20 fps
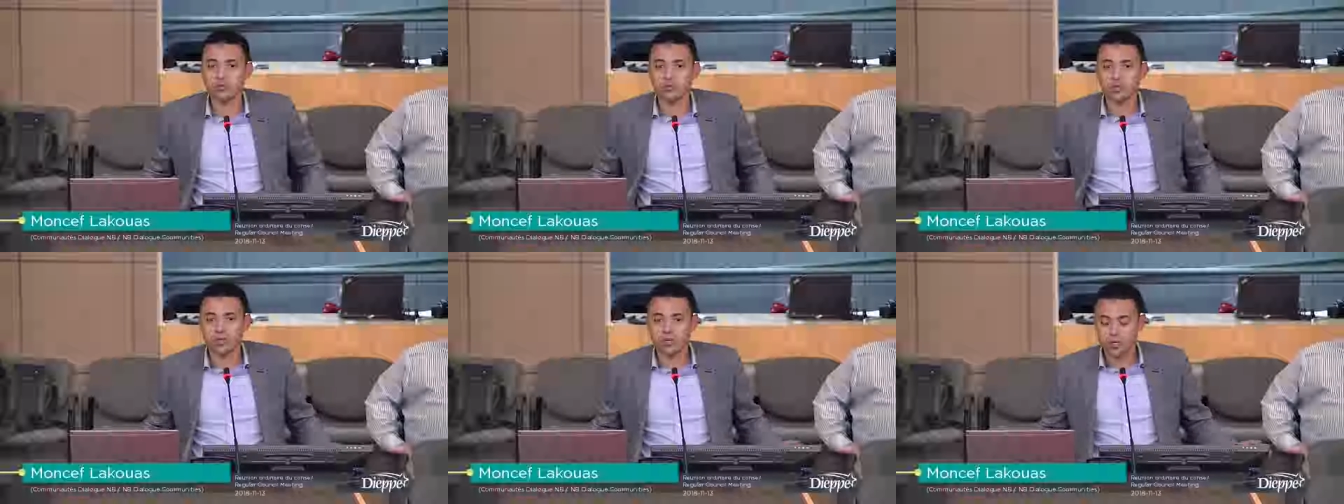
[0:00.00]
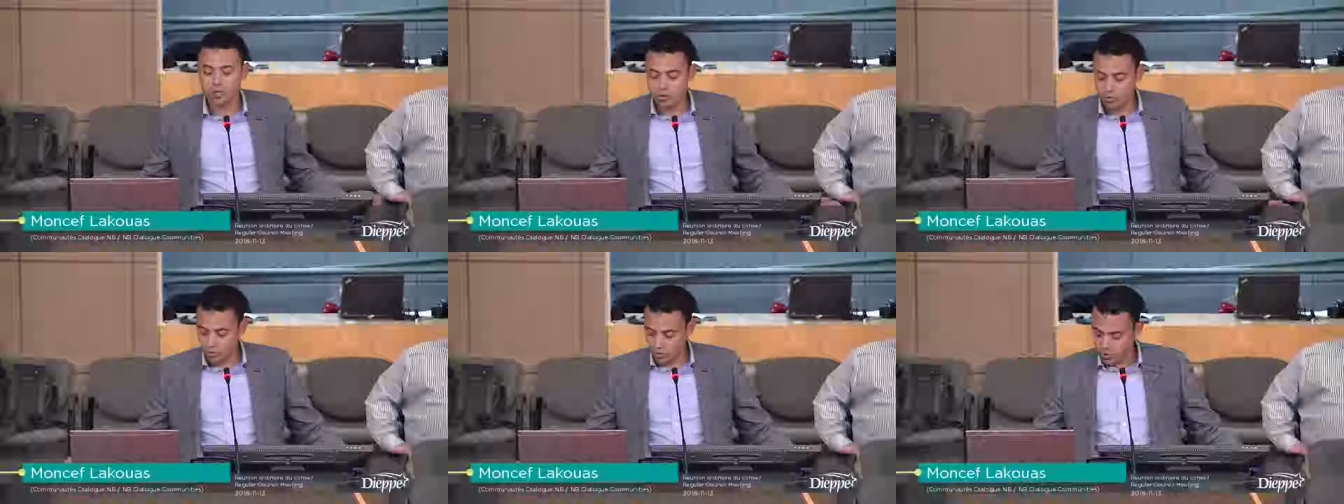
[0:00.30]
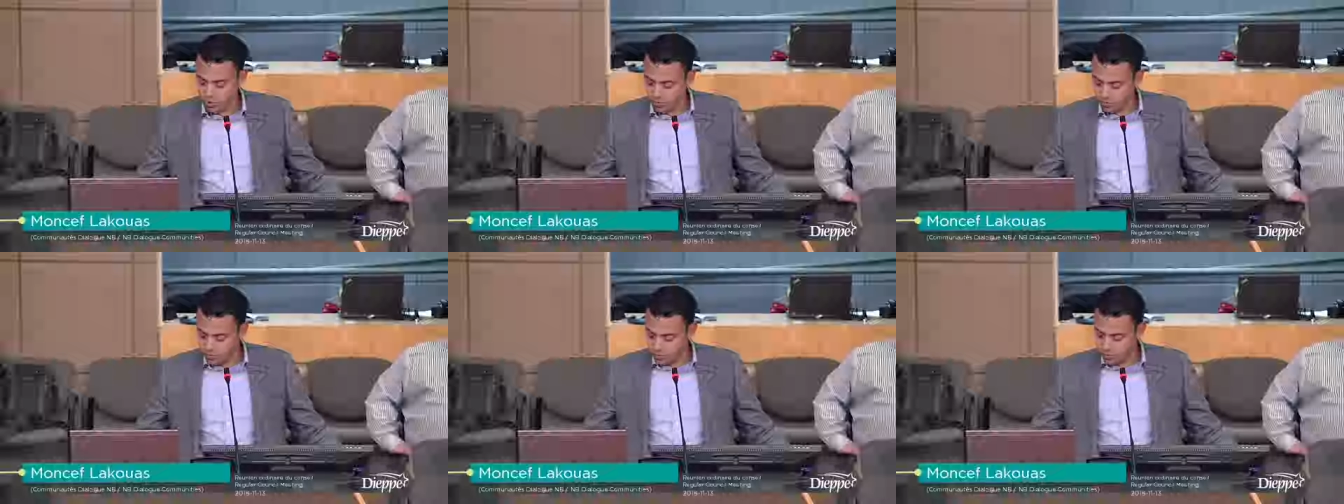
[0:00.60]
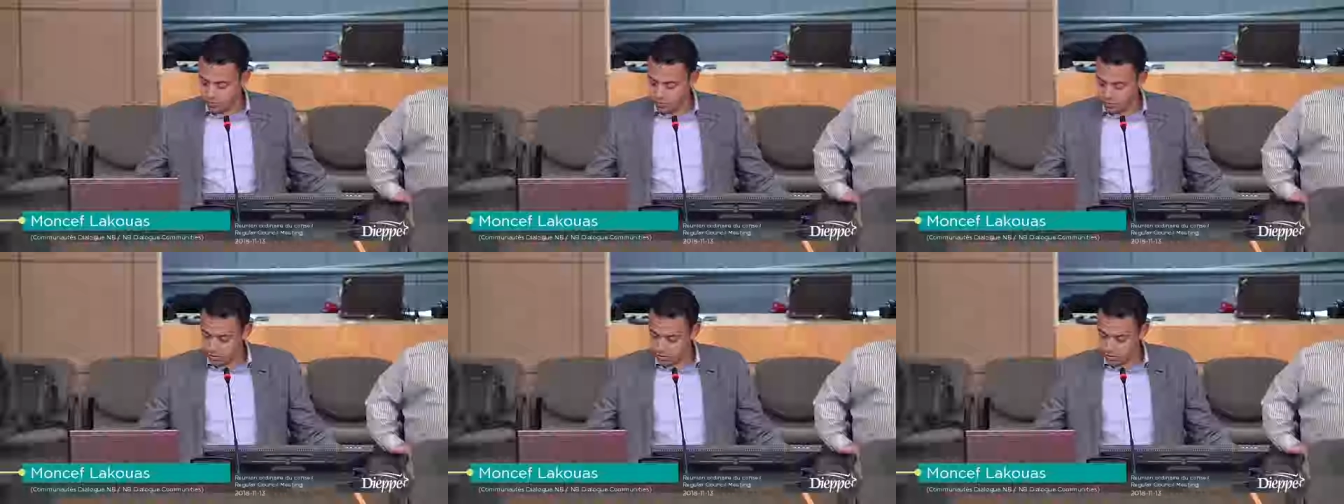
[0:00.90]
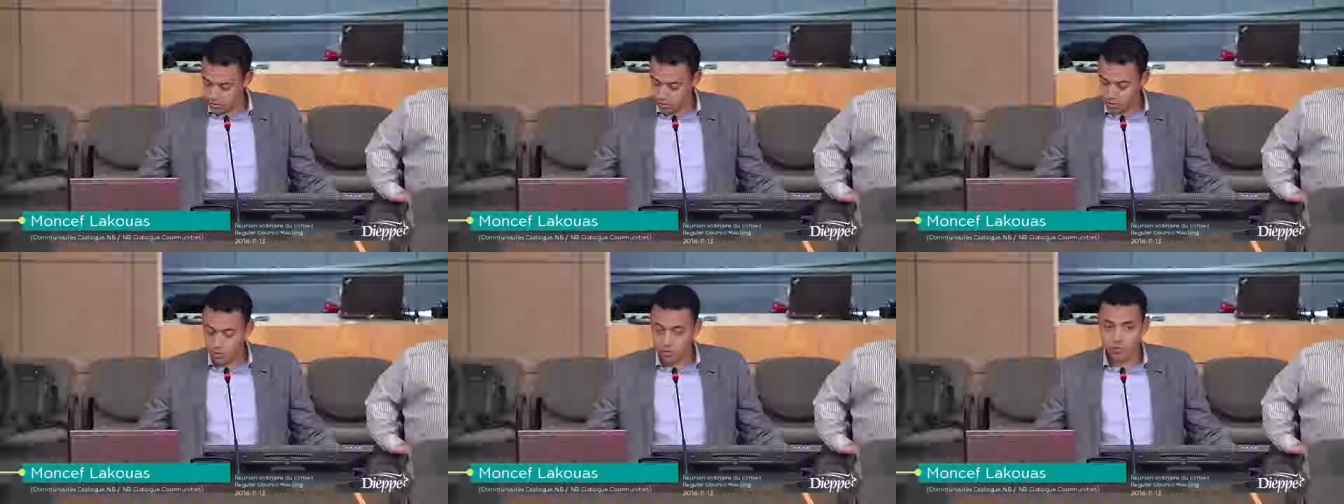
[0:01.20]
we'll
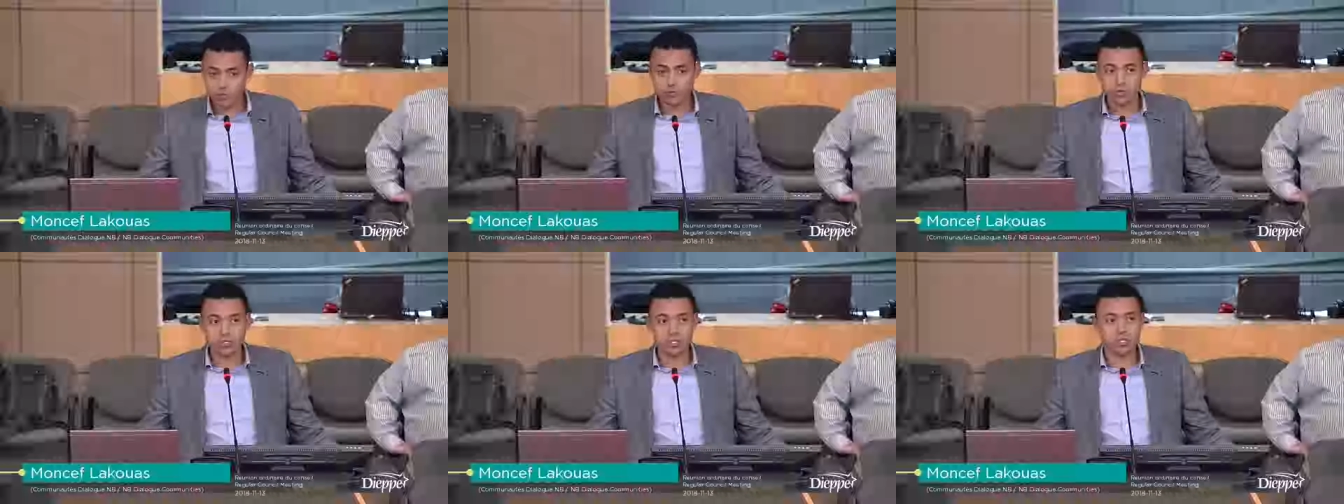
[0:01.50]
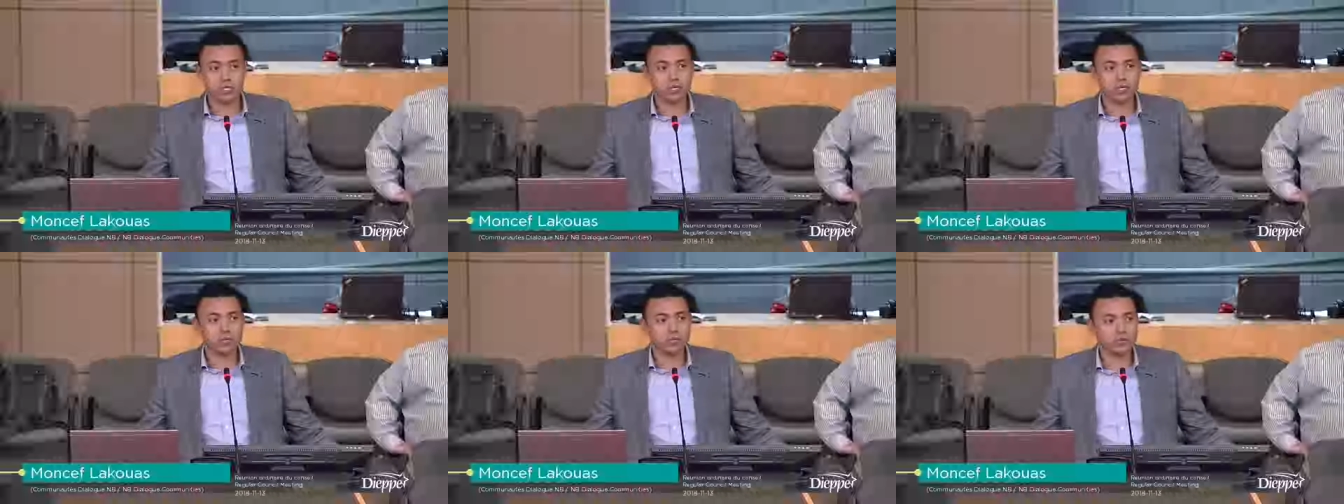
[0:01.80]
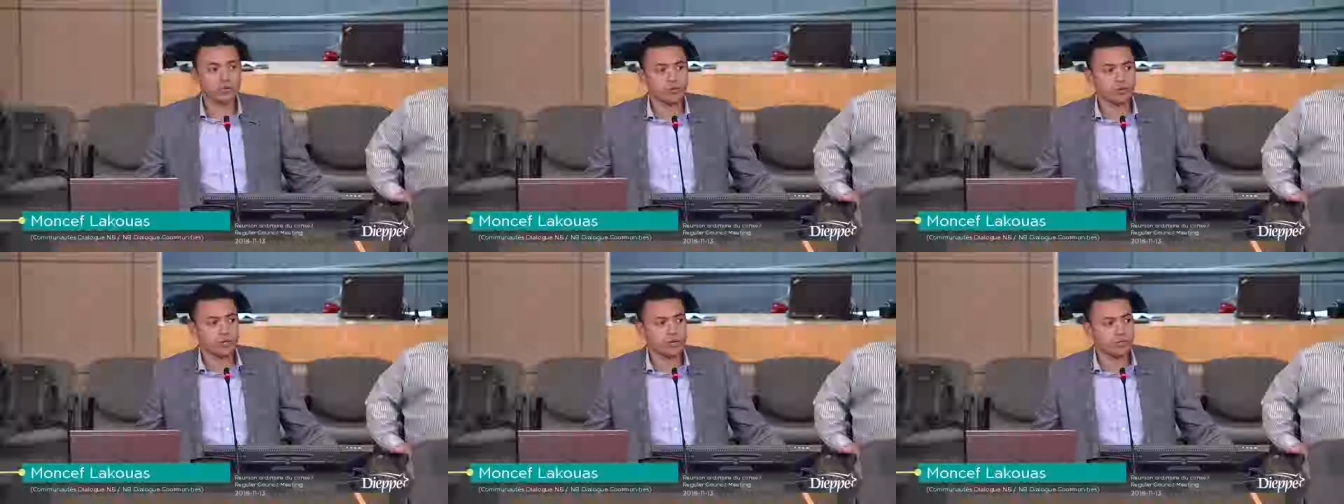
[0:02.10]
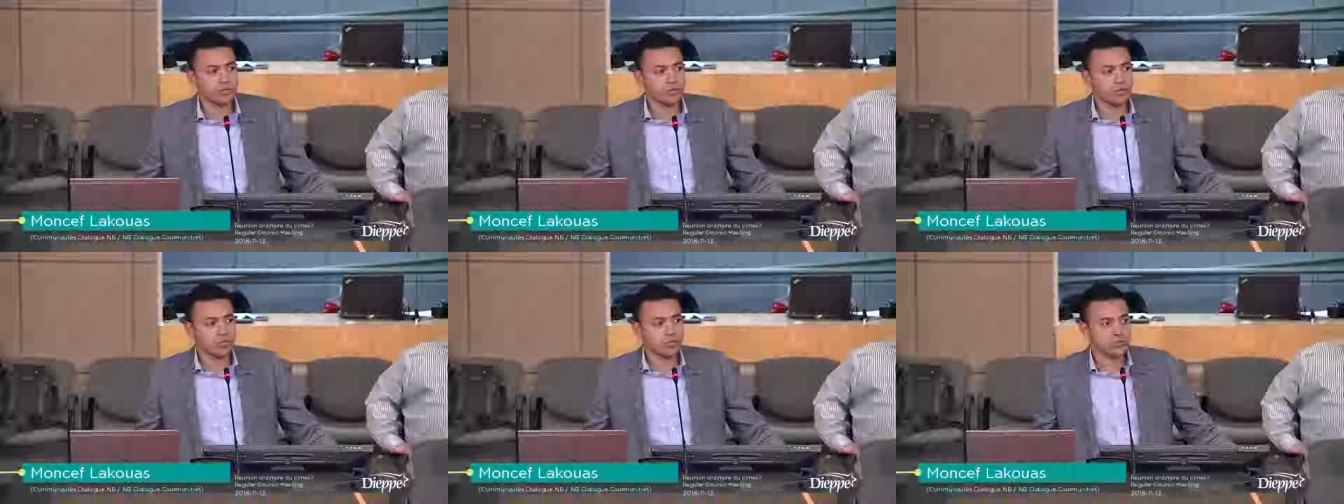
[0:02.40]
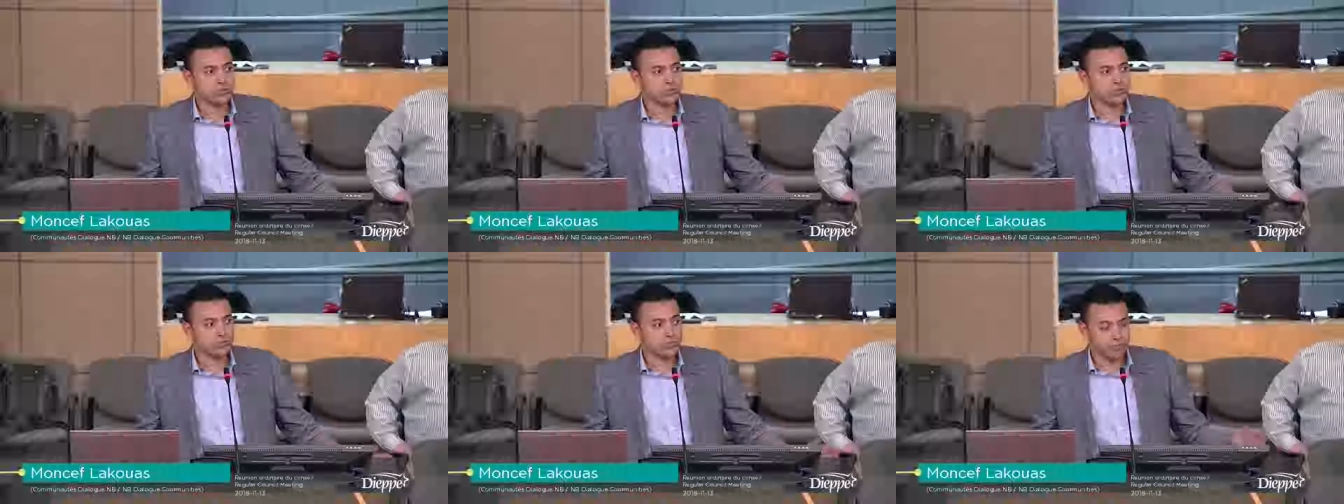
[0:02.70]
end up with an appeal
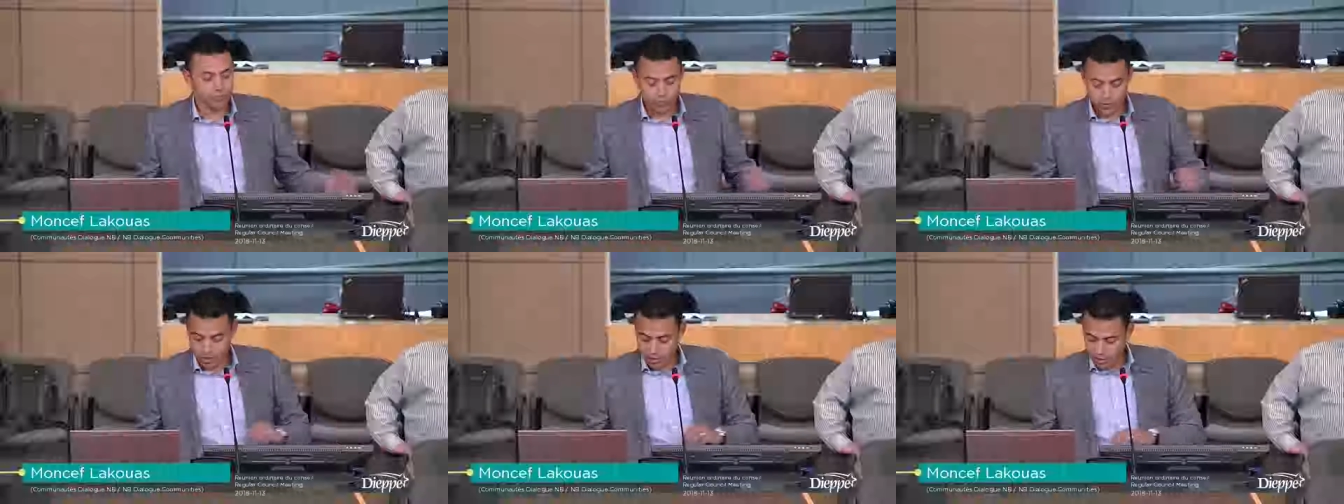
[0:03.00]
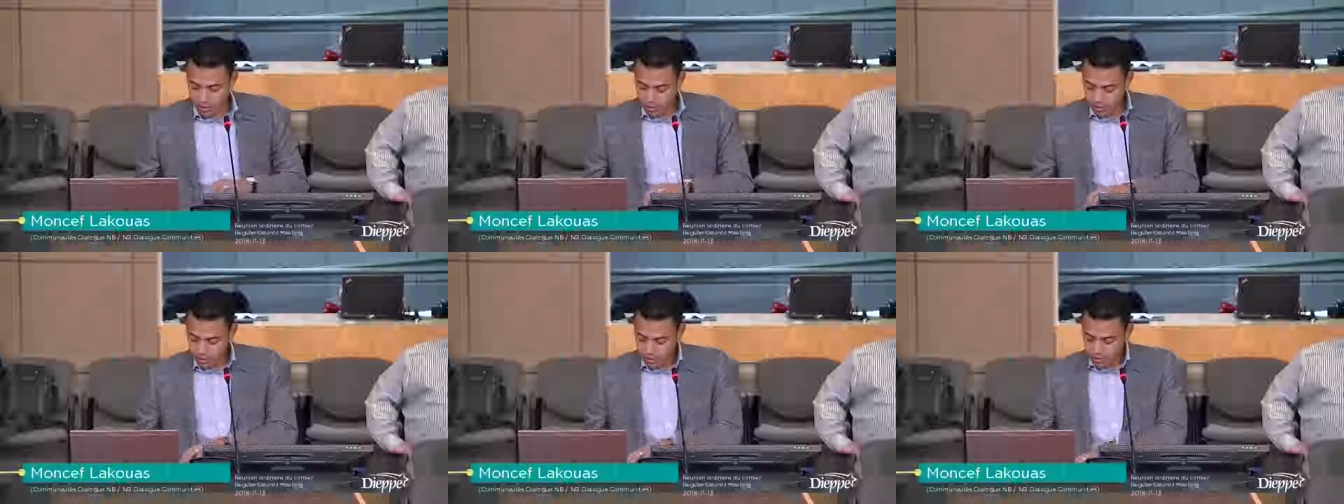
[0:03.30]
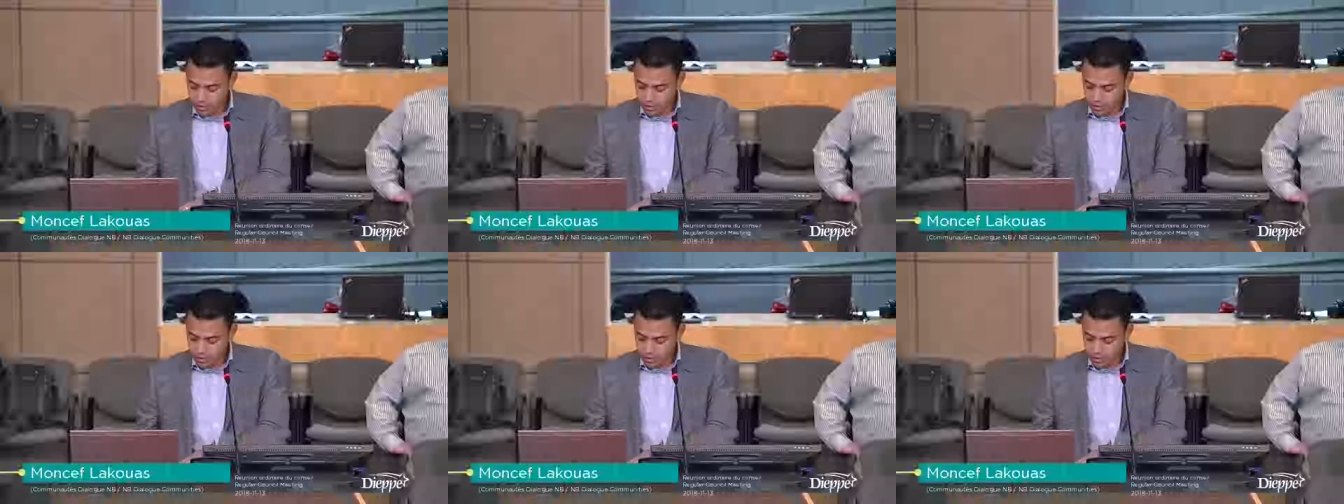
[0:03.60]
to action,